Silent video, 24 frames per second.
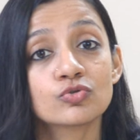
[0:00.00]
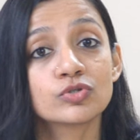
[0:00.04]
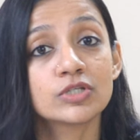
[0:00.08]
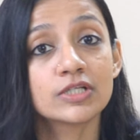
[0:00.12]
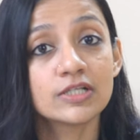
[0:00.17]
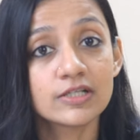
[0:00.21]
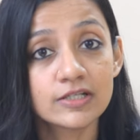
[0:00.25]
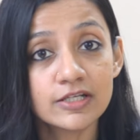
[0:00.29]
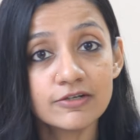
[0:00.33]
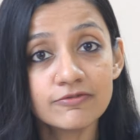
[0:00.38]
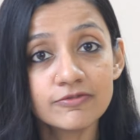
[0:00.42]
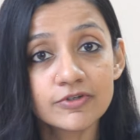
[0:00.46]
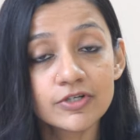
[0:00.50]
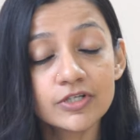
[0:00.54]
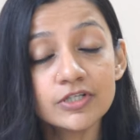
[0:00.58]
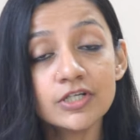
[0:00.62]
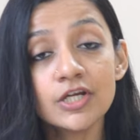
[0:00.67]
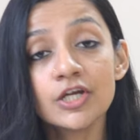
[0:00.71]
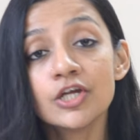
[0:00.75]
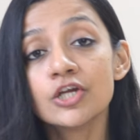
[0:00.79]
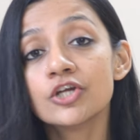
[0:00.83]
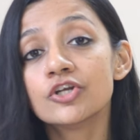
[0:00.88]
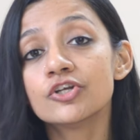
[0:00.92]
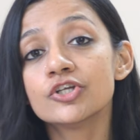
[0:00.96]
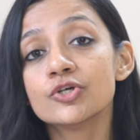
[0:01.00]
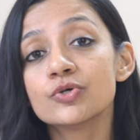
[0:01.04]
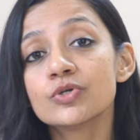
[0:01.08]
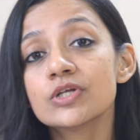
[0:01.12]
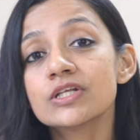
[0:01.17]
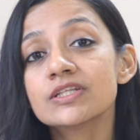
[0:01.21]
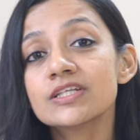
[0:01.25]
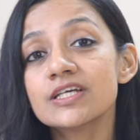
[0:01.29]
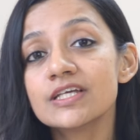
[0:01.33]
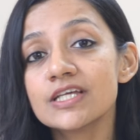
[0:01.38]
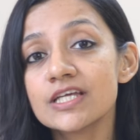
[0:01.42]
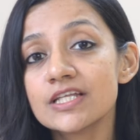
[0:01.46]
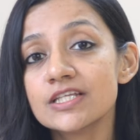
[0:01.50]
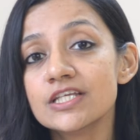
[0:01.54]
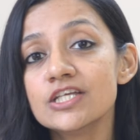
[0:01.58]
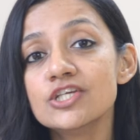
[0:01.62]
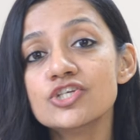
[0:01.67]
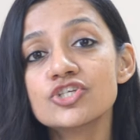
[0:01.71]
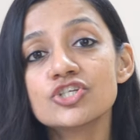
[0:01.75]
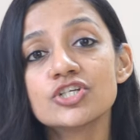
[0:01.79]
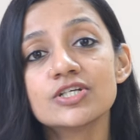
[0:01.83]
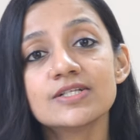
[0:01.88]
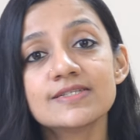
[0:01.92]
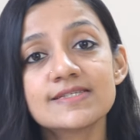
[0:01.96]
to the liver during the
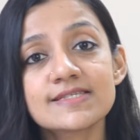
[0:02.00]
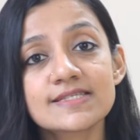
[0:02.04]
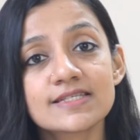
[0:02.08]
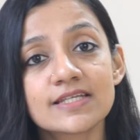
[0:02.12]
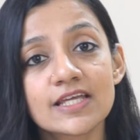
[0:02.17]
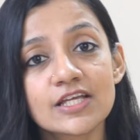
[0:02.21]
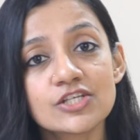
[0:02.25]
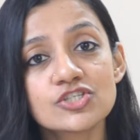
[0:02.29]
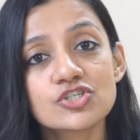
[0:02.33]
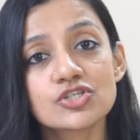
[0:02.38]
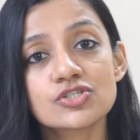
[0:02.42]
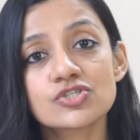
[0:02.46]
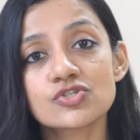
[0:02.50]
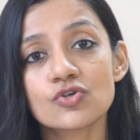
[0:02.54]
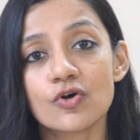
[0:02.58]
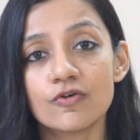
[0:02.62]
initial stages